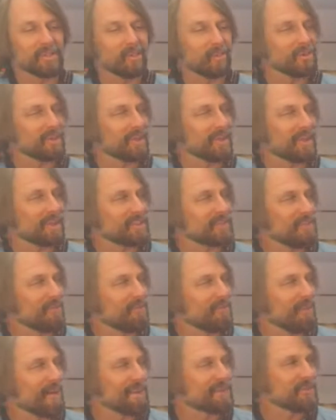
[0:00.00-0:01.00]
throws a lot of
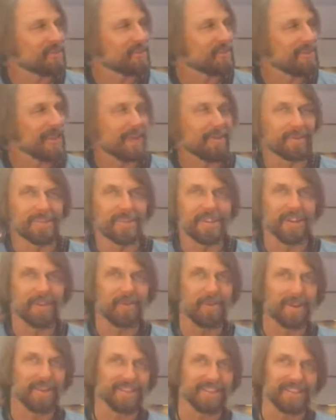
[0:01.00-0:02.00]
stuff at you, and that was an
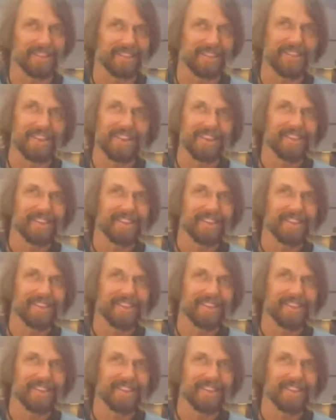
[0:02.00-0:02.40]
interesting